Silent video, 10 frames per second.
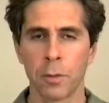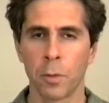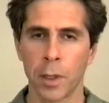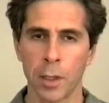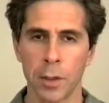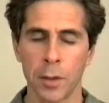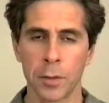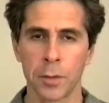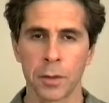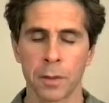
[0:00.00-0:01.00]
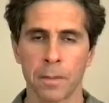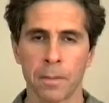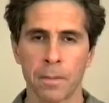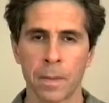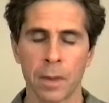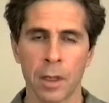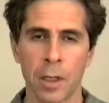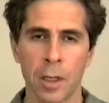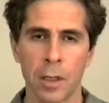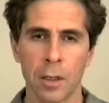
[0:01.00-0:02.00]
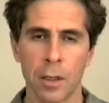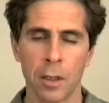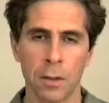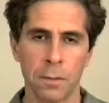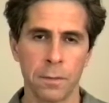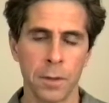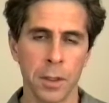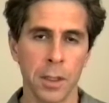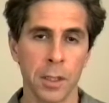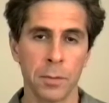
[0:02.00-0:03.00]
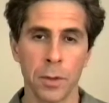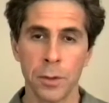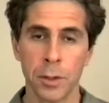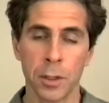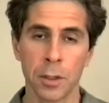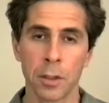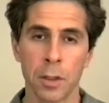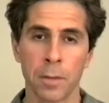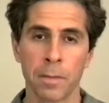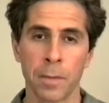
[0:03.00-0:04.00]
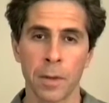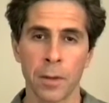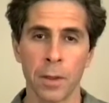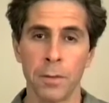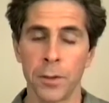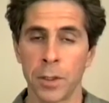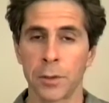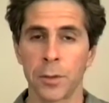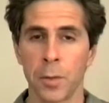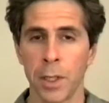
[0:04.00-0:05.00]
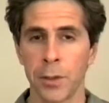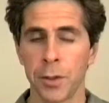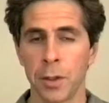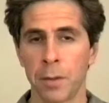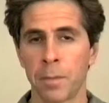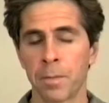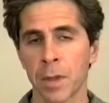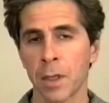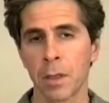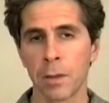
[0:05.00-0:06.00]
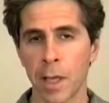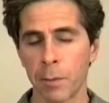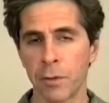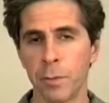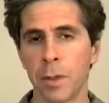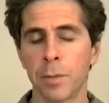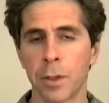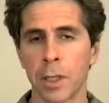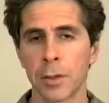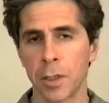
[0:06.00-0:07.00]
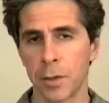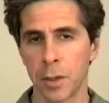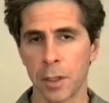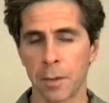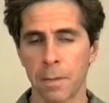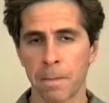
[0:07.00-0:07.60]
awareness of the emotion, of the situation that we've been processing.